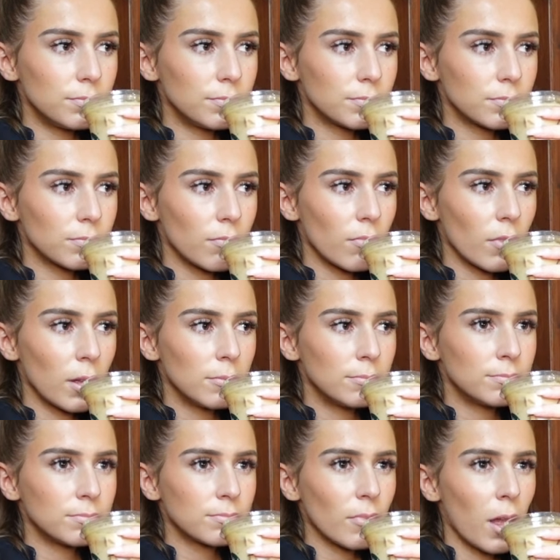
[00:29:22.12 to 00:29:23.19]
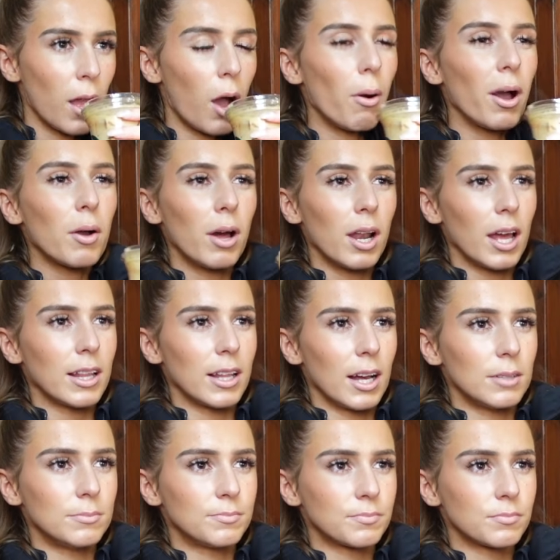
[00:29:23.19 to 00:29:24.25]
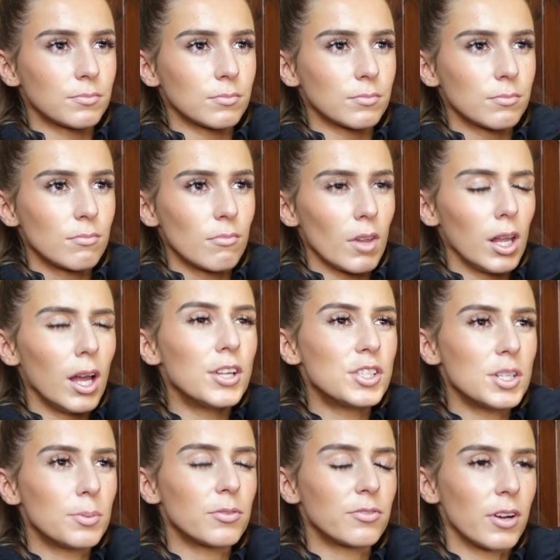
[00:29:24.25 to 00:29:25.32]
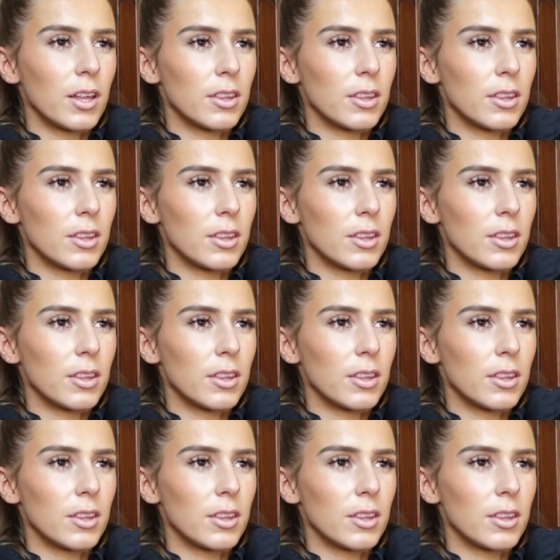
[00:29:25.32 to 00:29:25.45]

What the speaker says: it. Oh, I quite like that. I do prefer